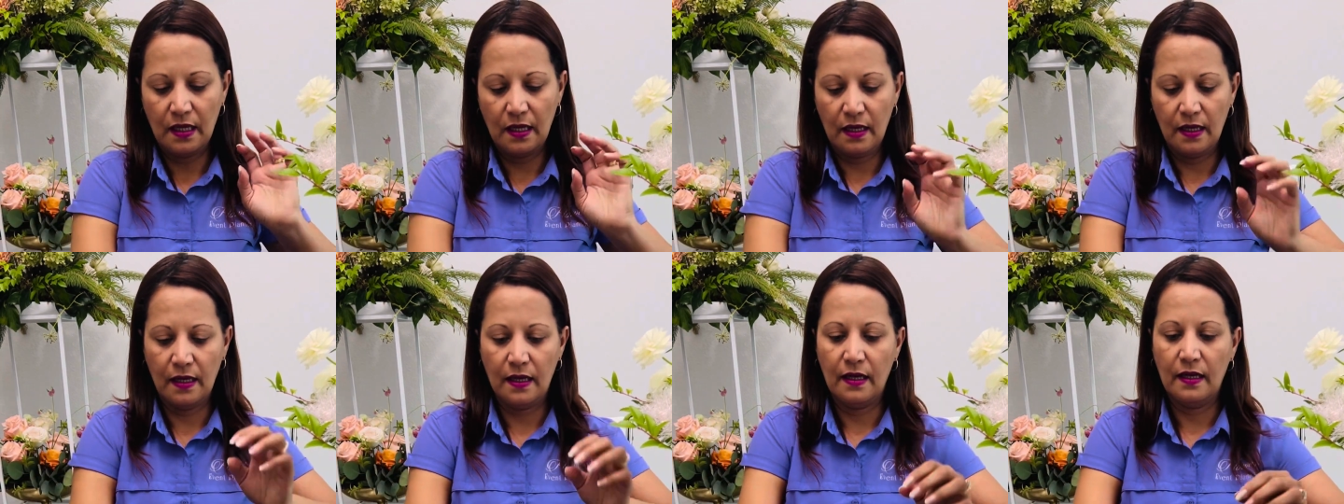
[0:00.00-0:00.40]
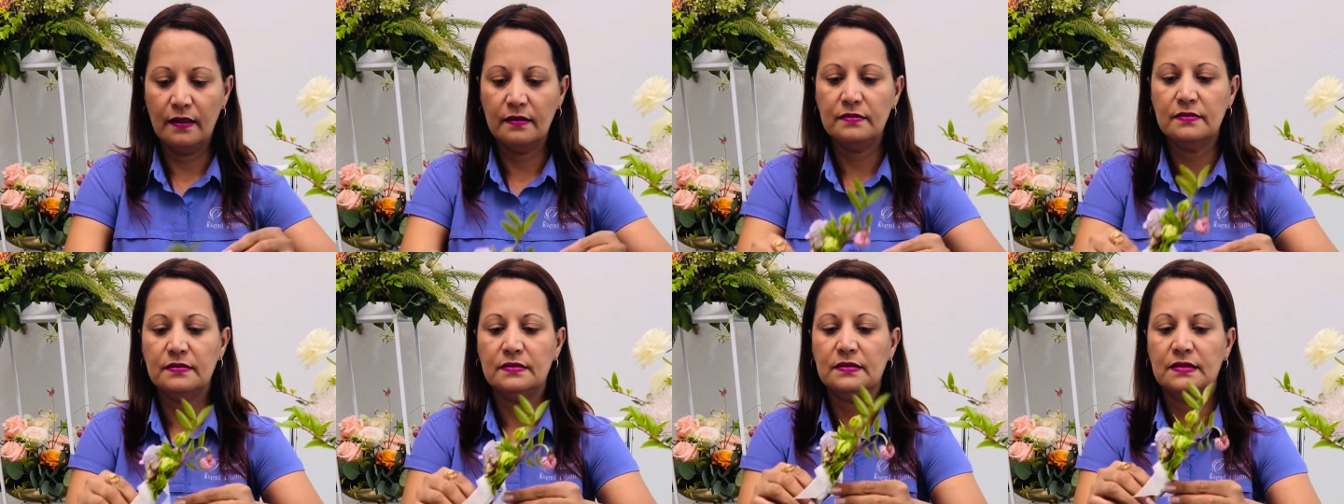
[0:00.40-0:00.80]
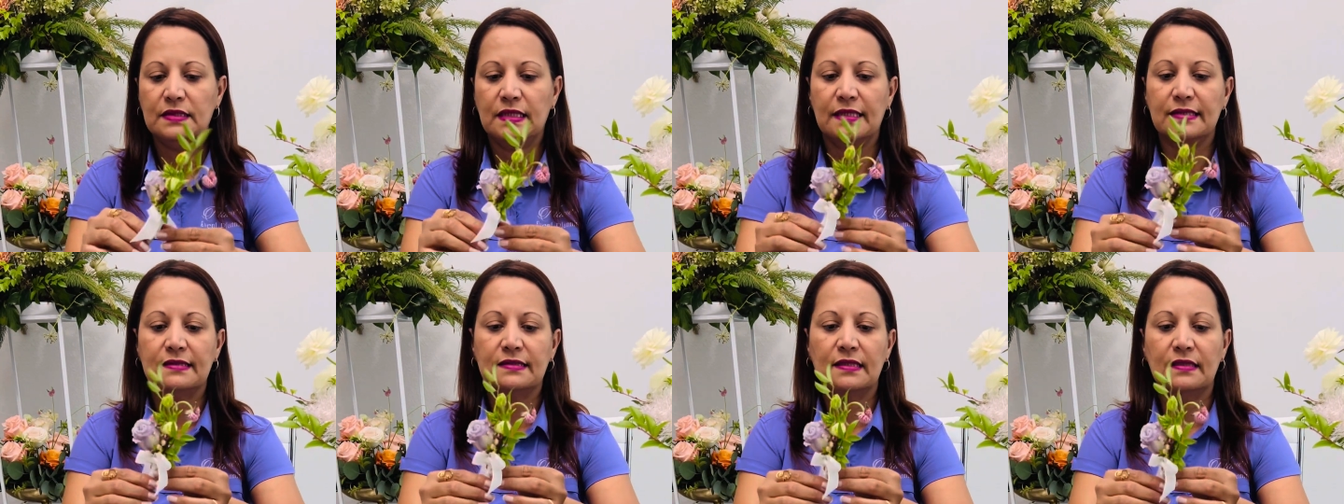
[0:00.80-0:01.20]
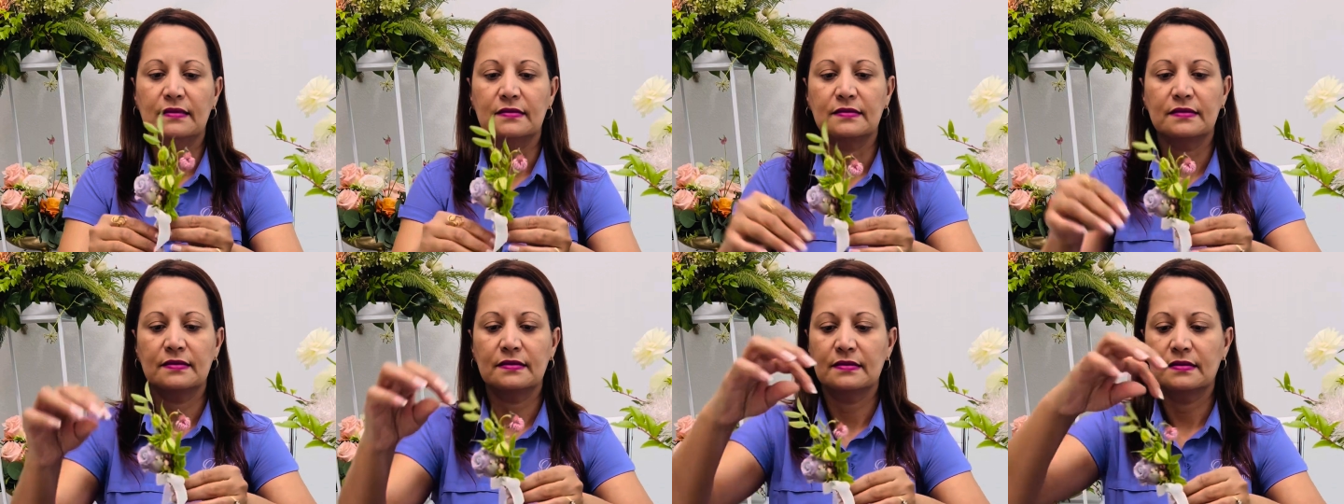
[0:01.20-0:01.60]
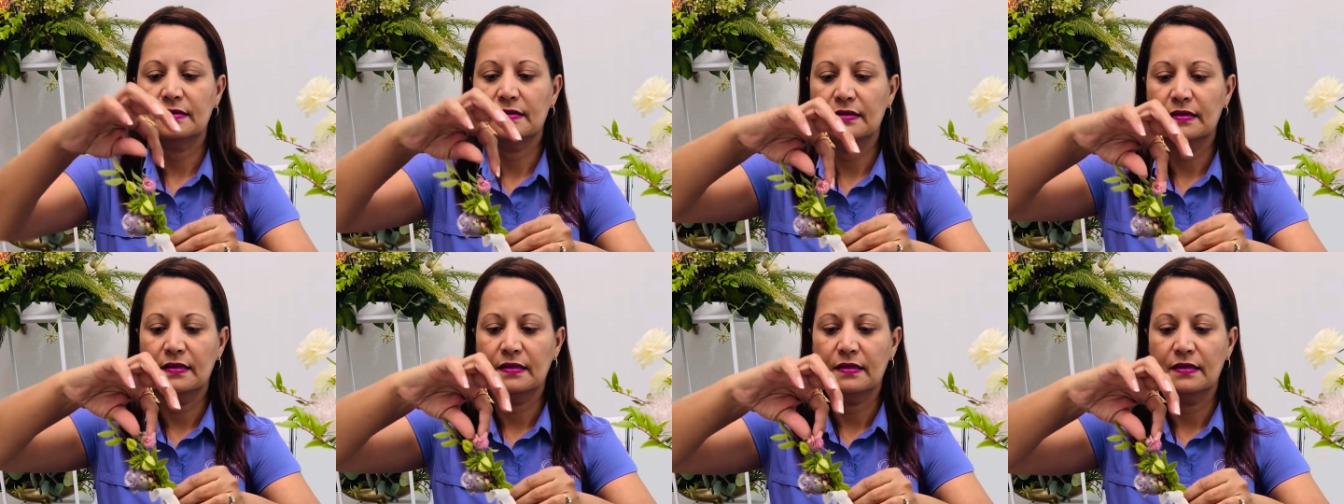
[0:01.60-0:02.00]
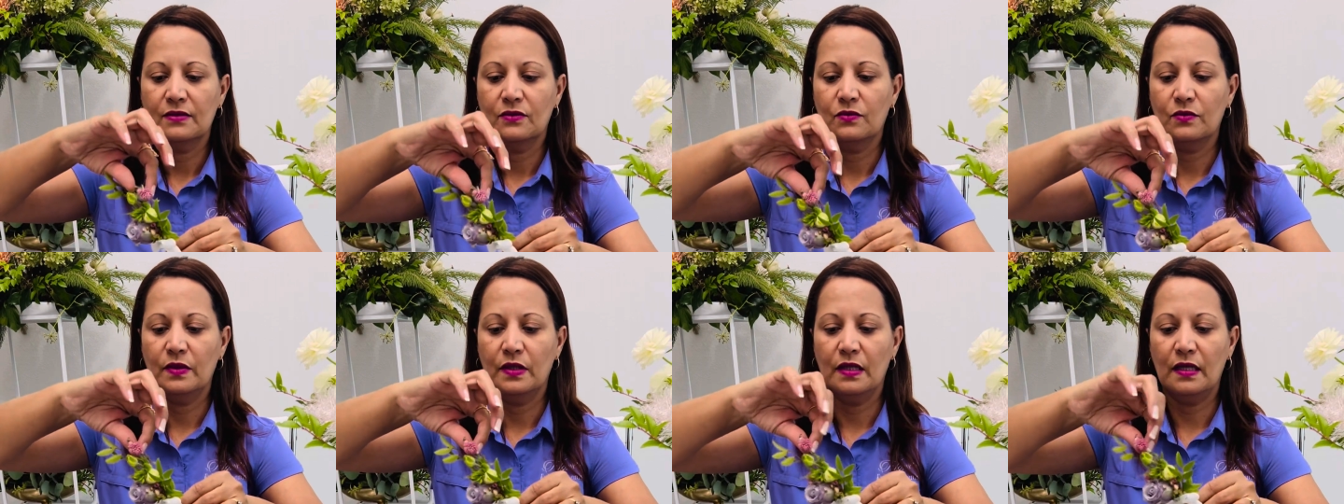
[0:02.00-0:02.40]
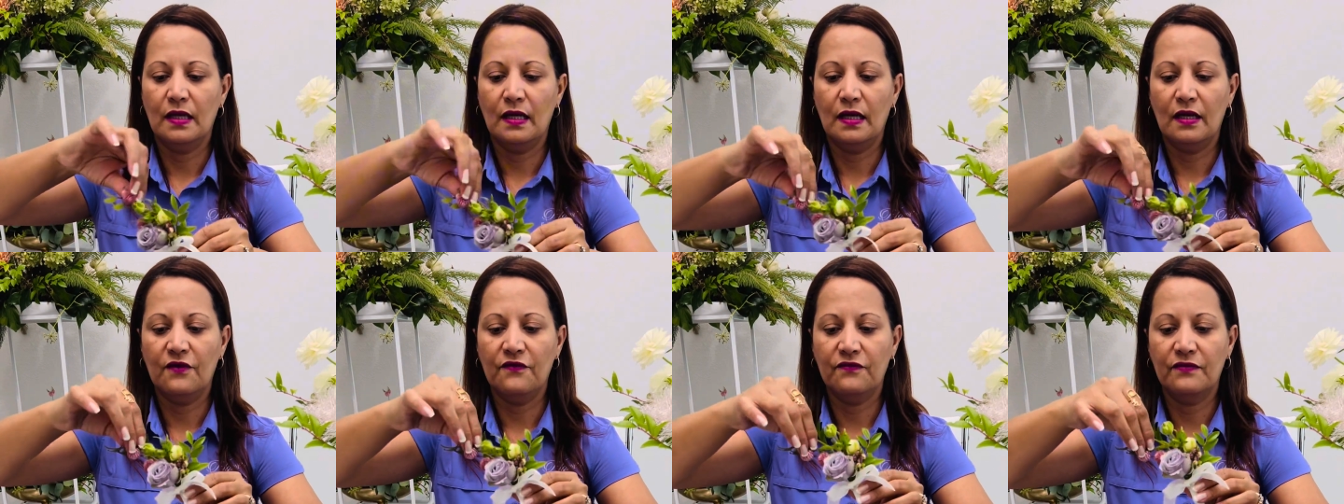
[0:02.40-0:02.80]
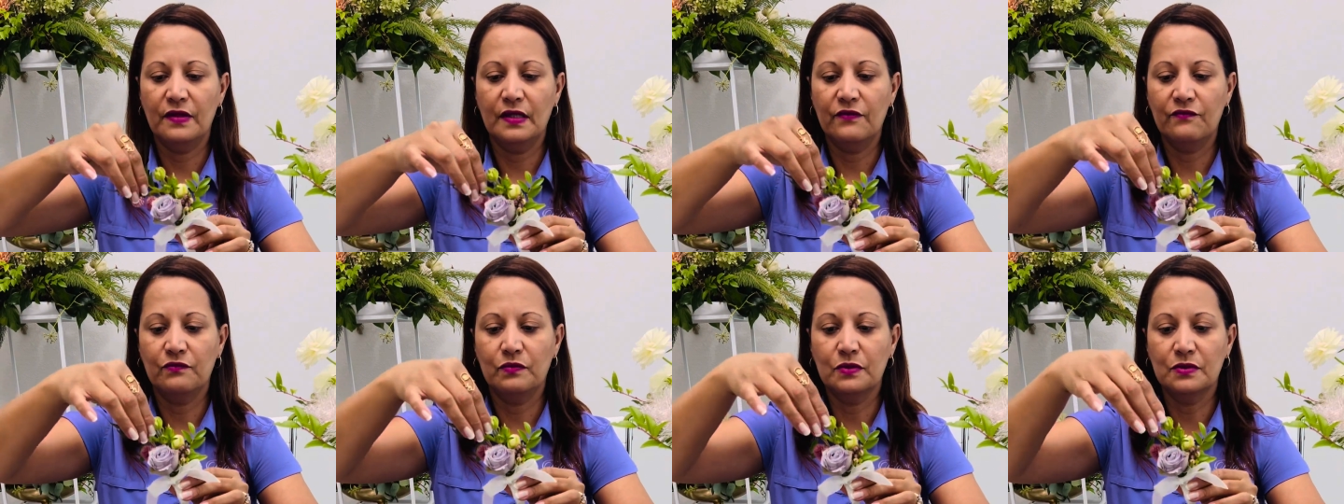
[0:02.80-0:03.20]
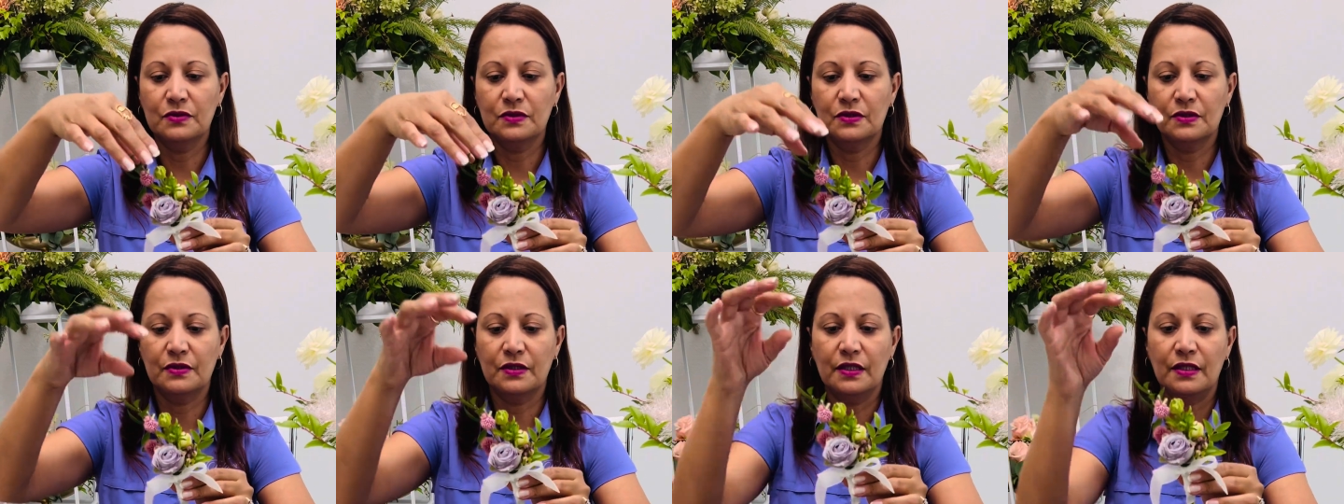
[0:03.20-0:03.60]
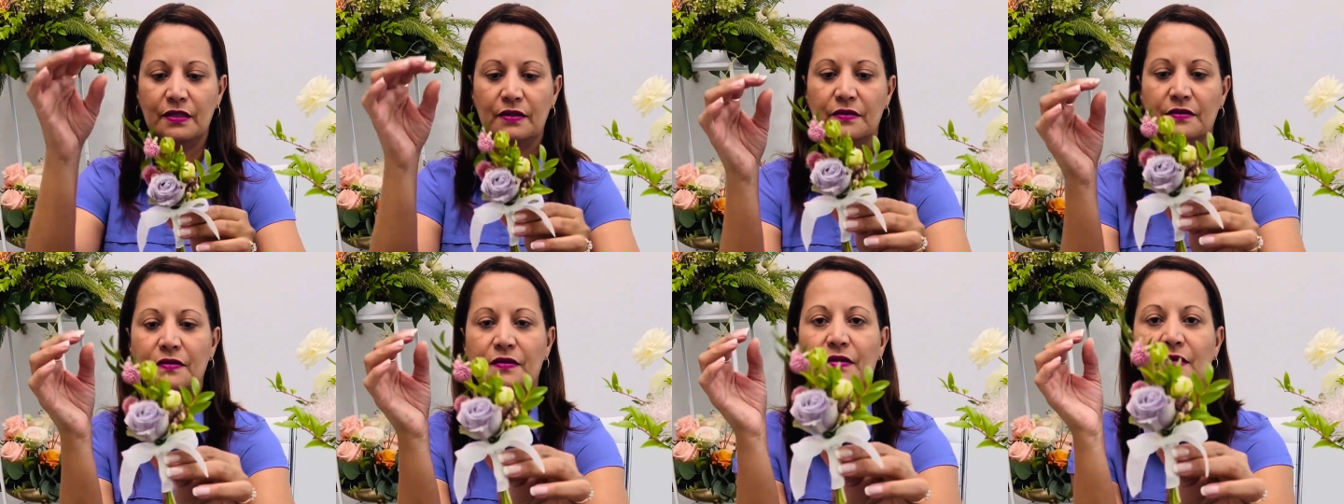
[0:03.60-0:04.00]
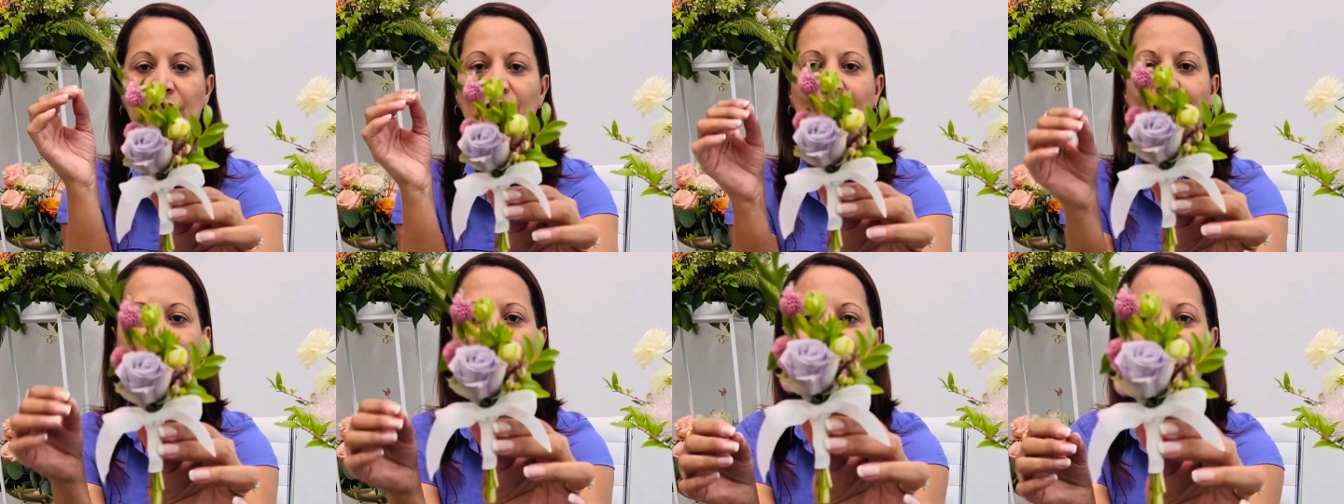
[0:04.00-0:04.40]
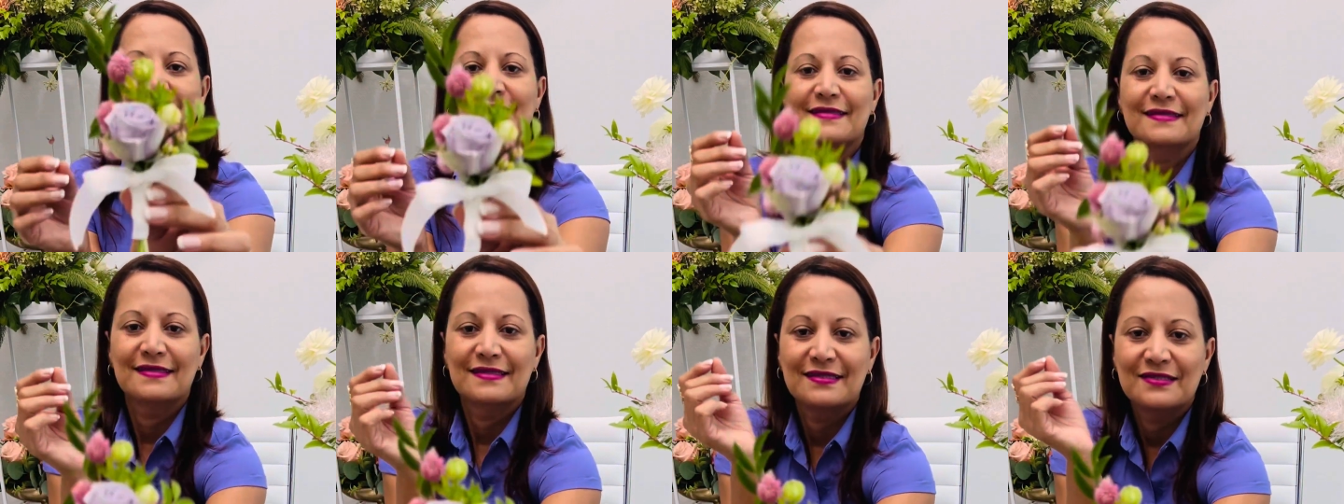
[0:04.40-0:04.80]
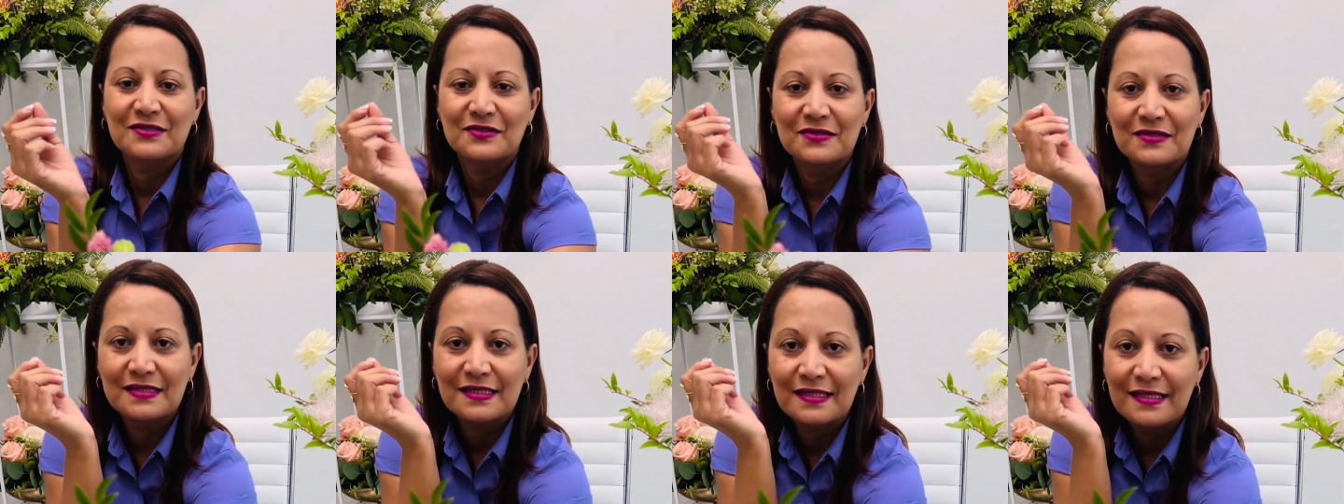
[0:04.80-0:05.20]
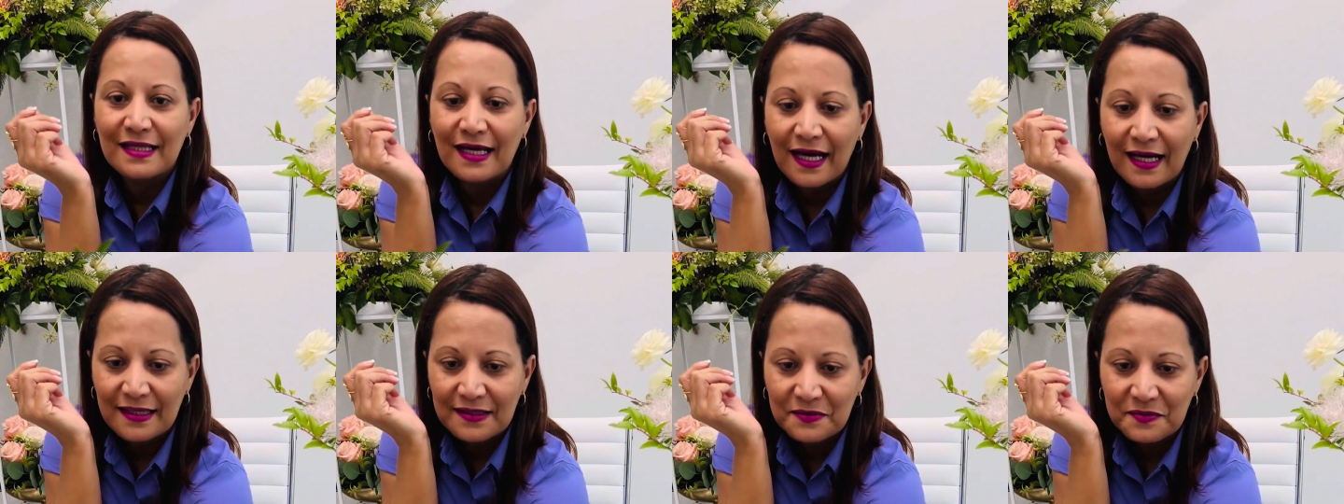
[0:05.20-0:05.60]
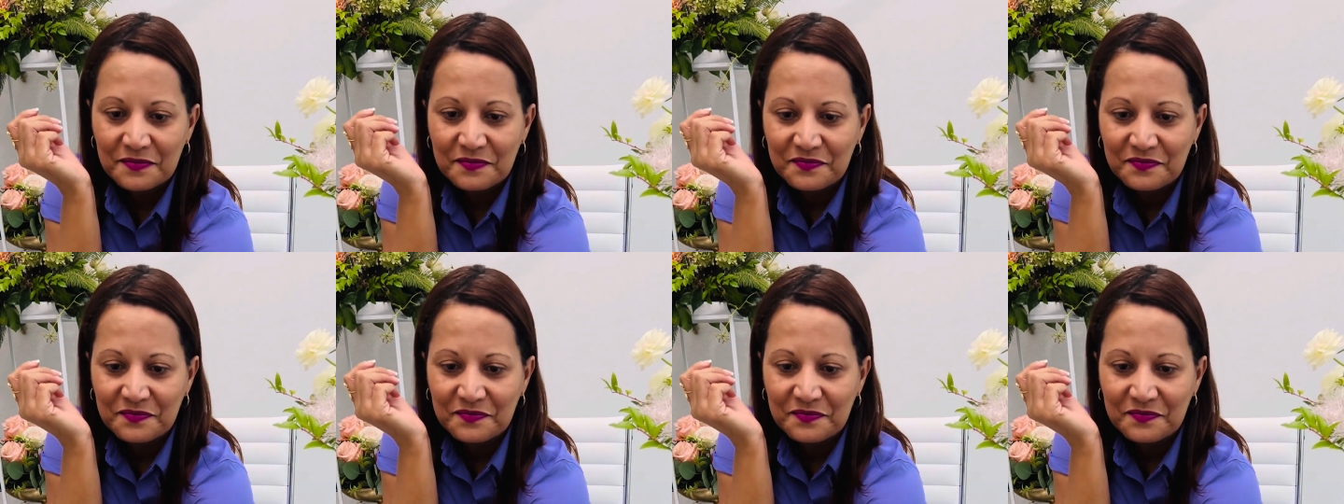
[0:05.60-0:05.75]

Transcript: And that's it. We have the boutonniere. You see that?